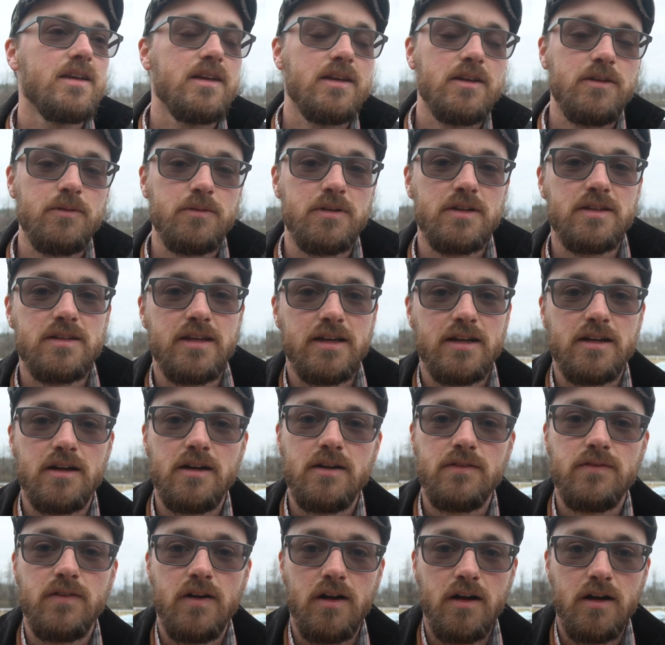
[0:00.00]
you want to take
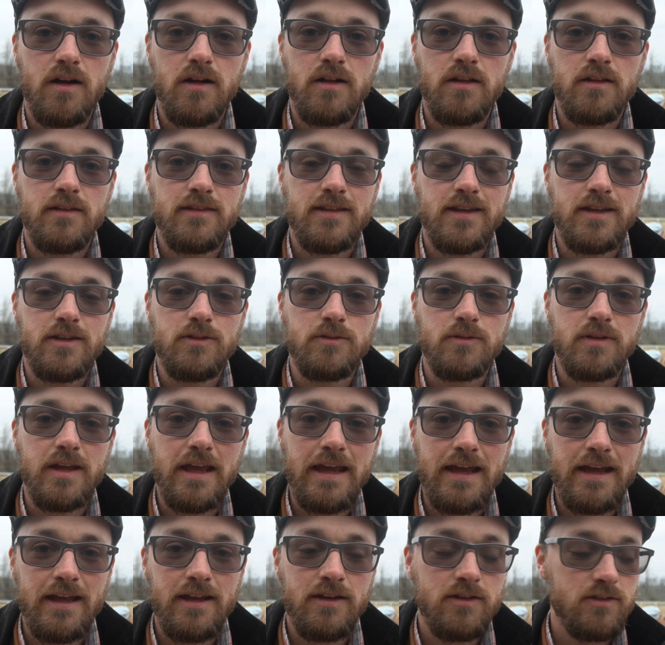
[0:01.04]
off all that you
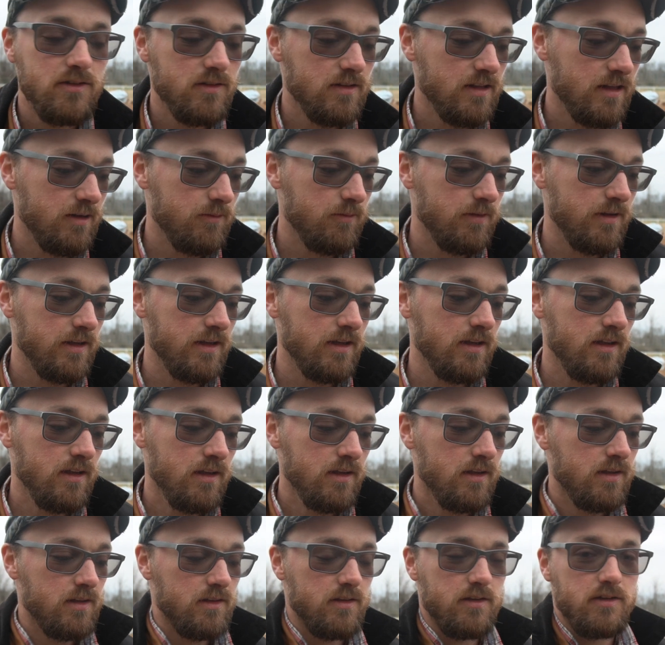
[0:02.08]
can, so that way
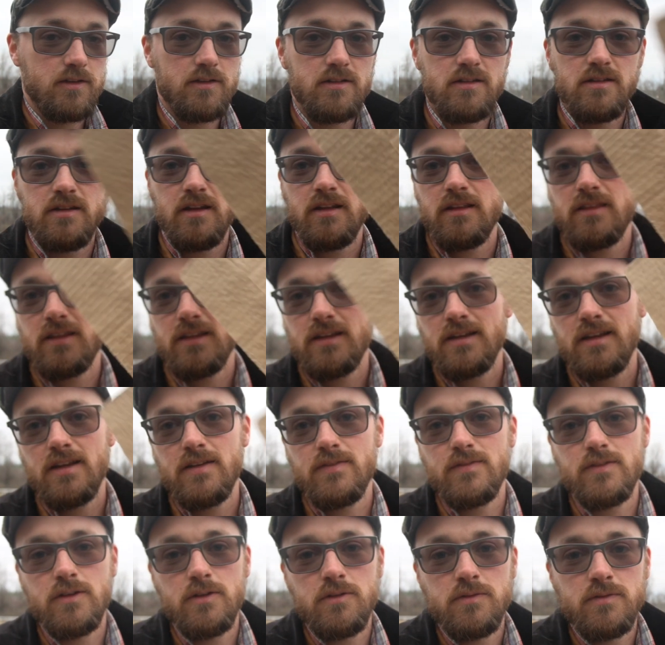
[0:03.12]
there's nothing
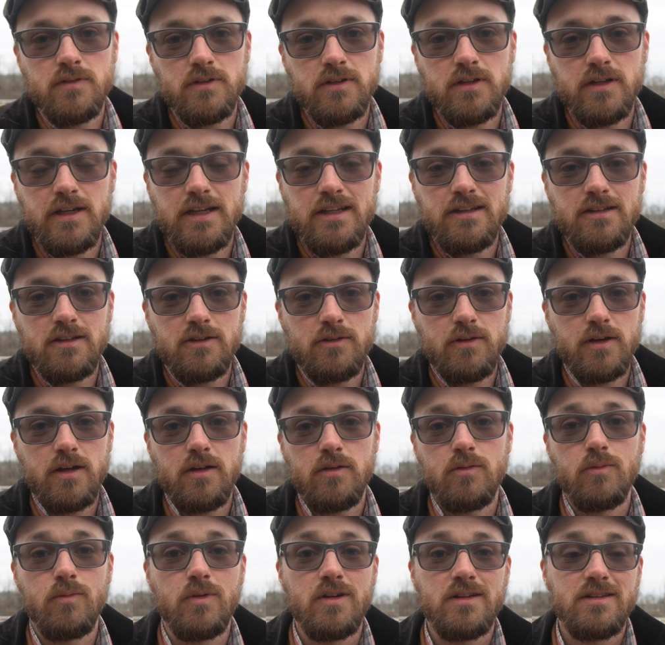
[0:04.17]
left over in the
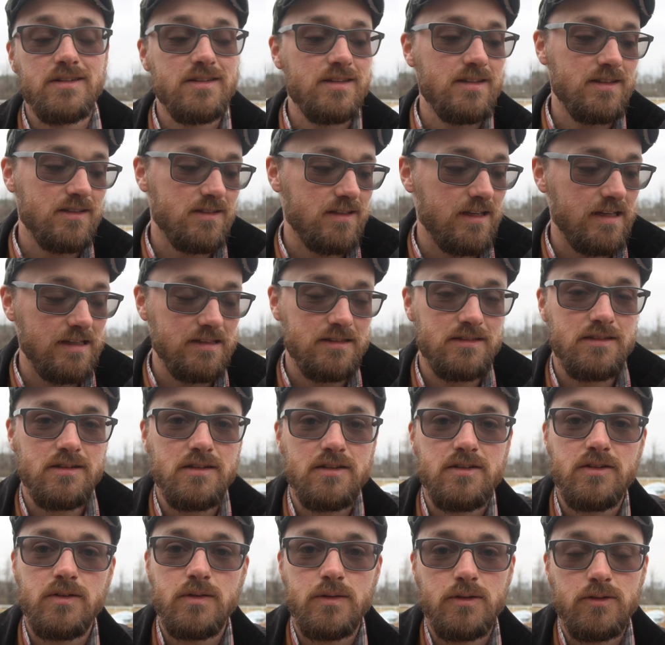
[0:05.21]
ground once this has
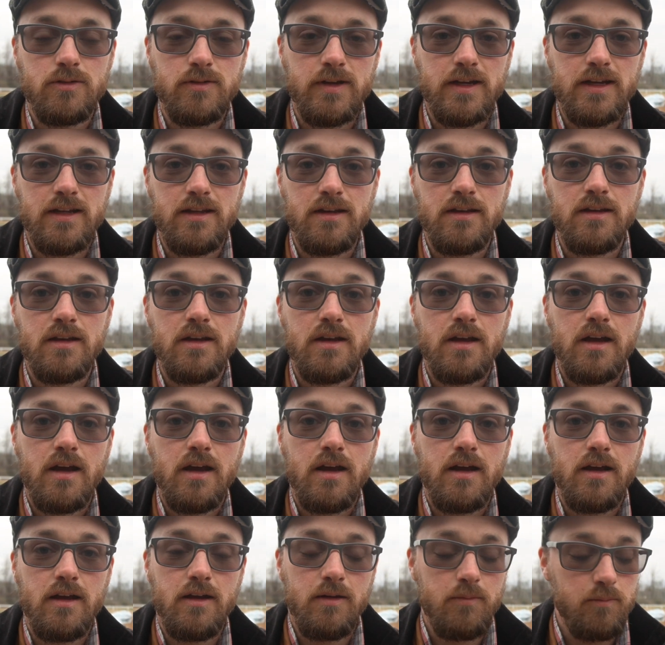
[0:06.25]
deteriorated,
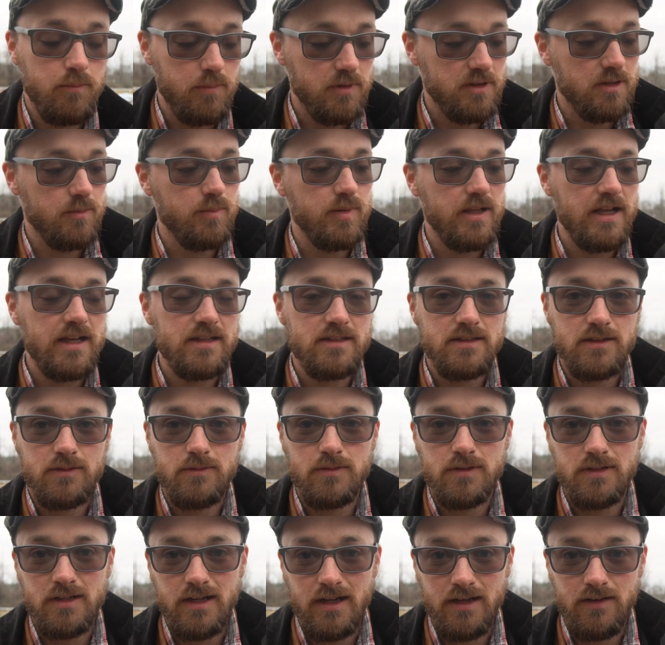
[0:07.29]
but the plastic
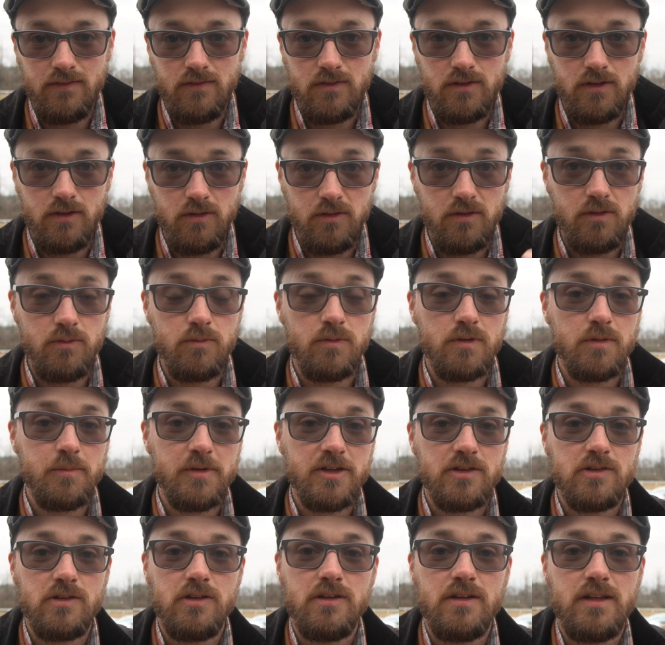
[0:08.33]
will not. So you want to
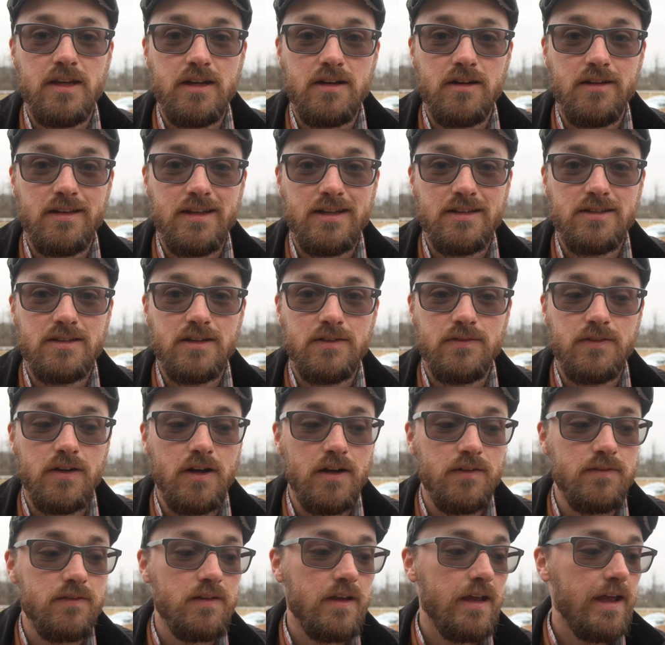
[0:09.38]
make sure you take all that stuff
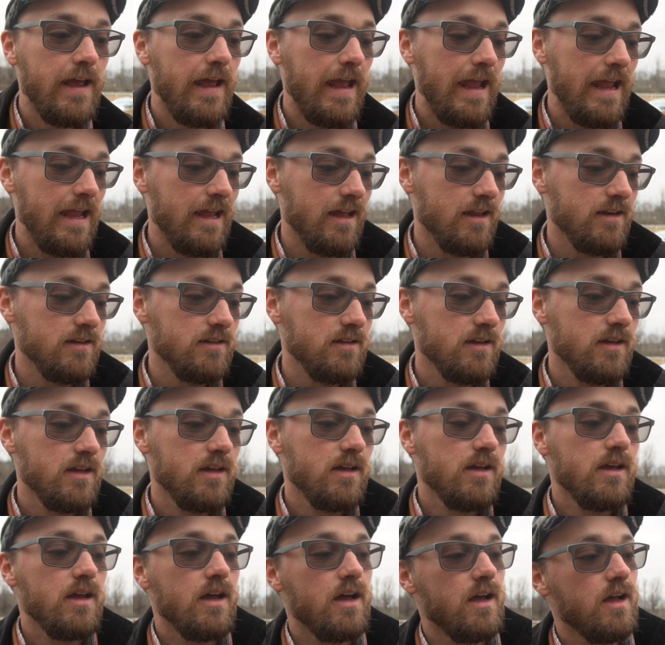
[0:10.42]
off, and
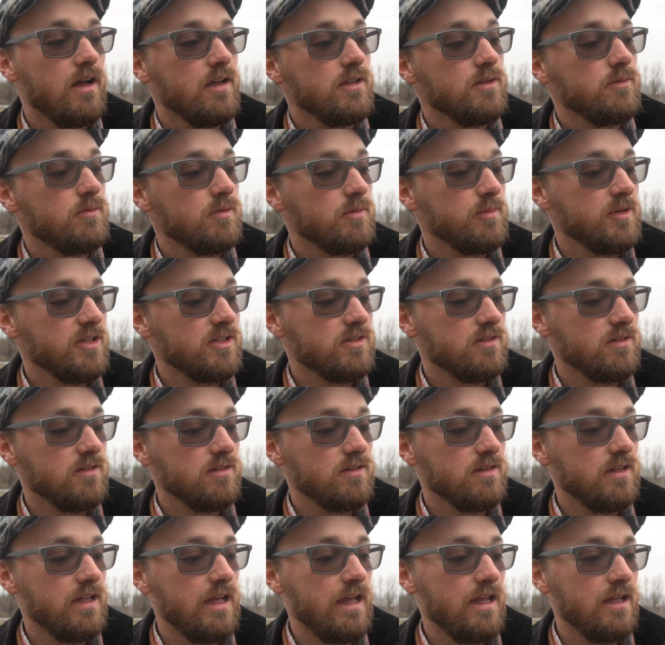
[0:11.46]
you want to make sure
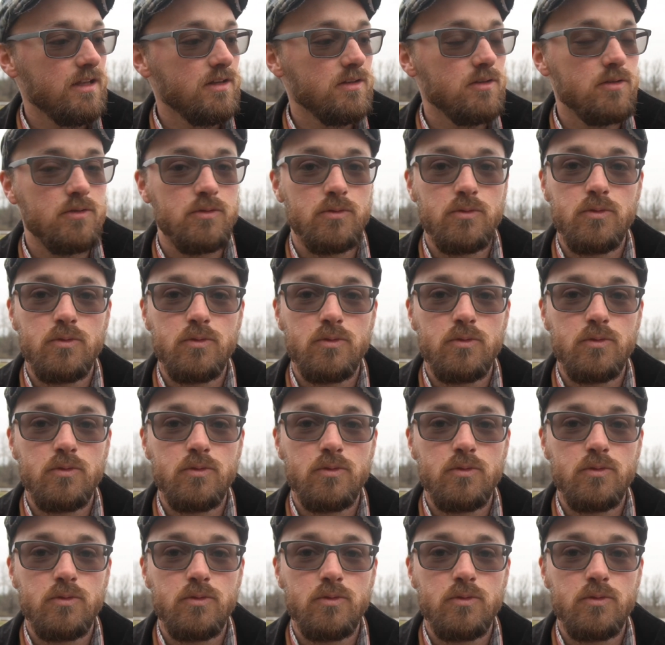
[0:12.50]
that you